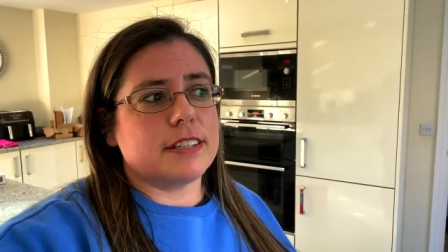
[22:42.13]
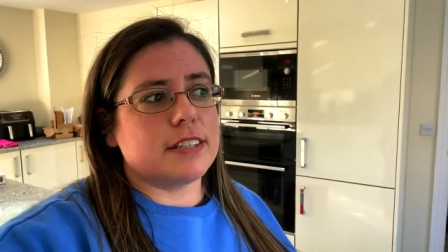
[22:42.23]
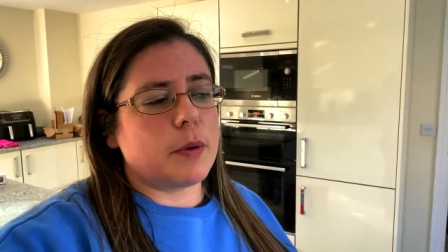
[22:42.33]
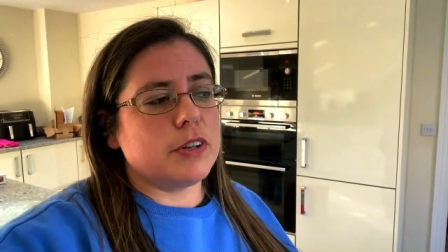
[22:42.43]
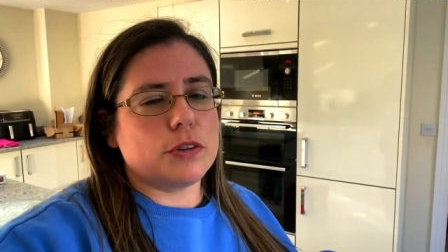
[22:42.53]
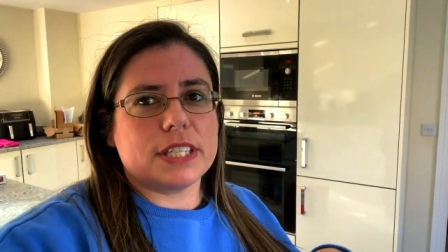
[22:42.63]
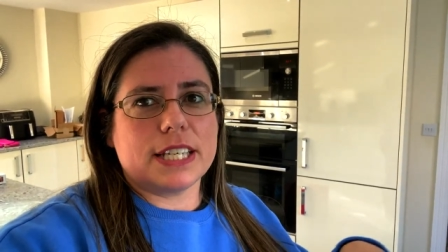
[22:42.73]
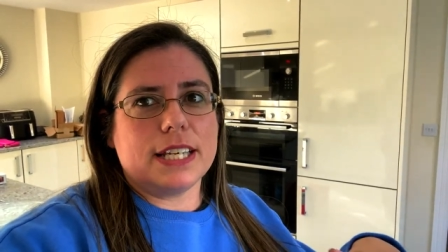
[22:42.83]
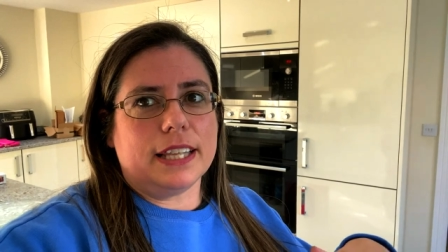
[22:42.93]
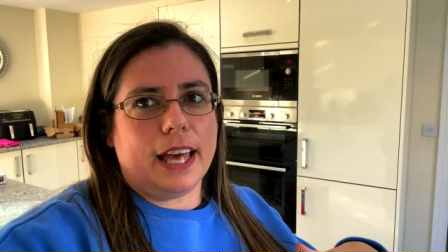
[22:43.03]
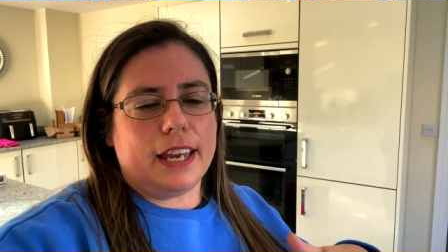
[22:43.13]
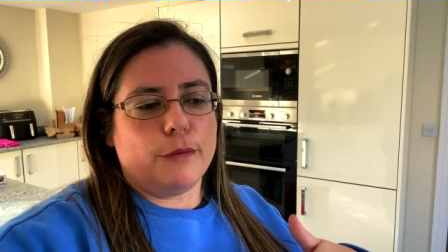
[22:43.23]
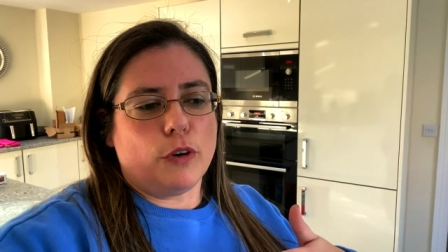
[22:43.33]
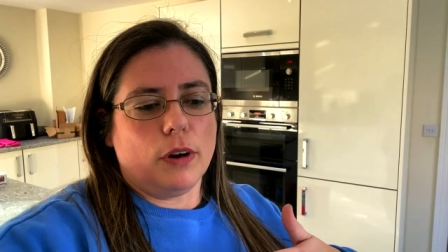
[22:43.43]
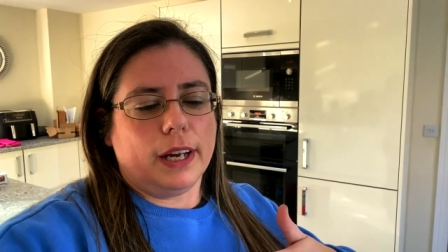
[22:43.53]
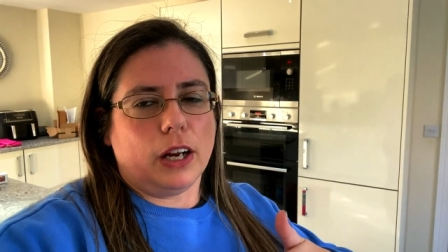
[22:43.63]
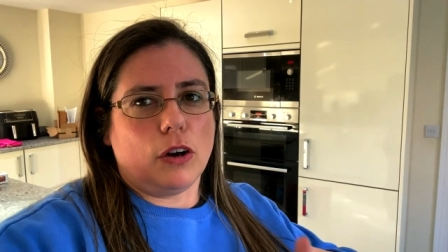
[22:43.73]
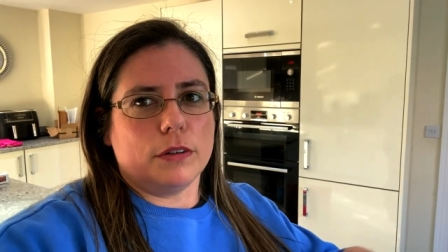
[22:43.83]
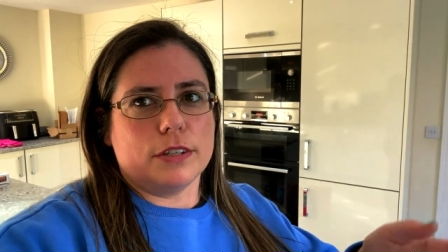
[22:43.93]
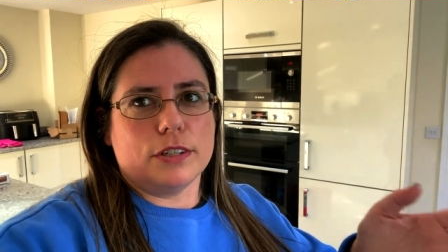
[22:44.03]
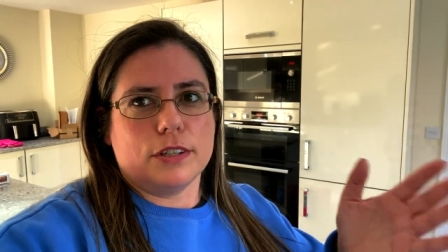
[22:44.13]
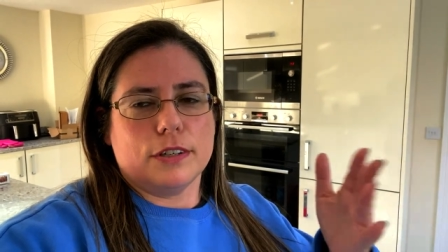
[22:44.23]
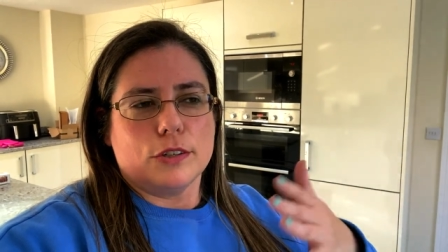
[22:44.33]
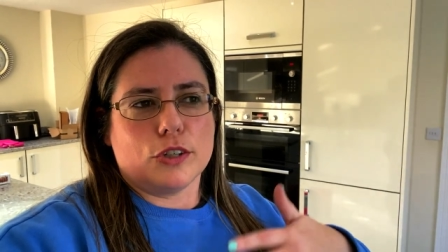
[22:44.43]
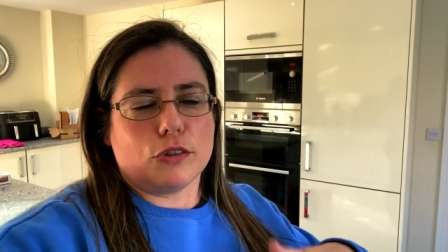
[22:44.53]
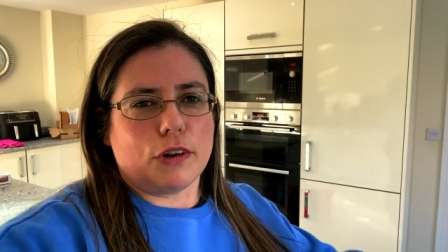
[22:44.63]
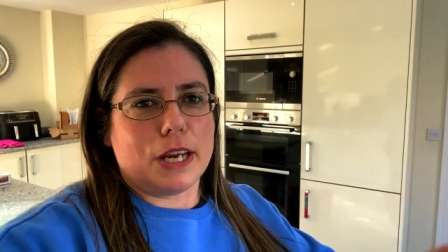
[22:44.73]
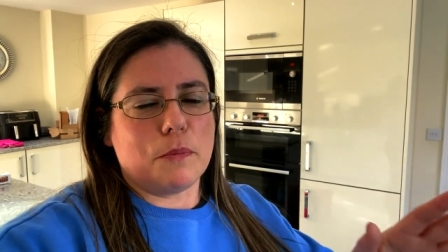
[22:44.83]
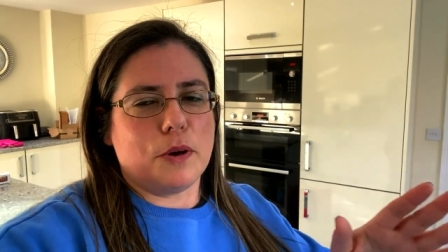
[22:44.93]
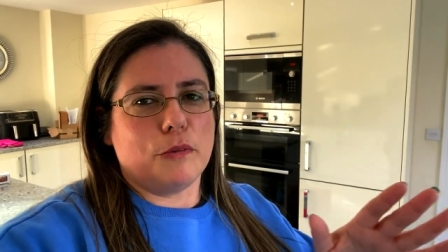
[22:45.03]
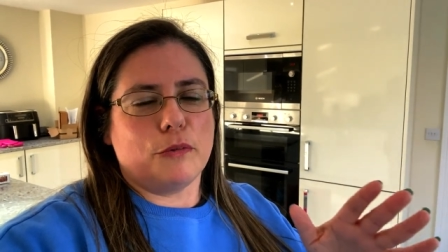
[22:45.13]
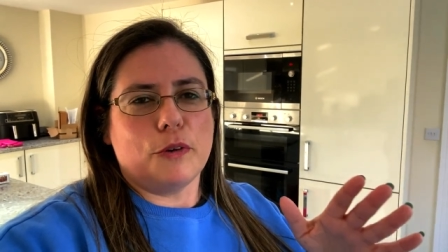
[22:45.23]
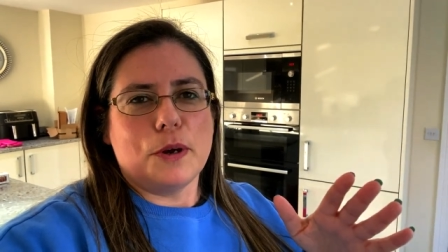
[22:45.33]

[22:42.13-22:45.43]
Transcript: So as you're sitting there, you've got like a constant stream of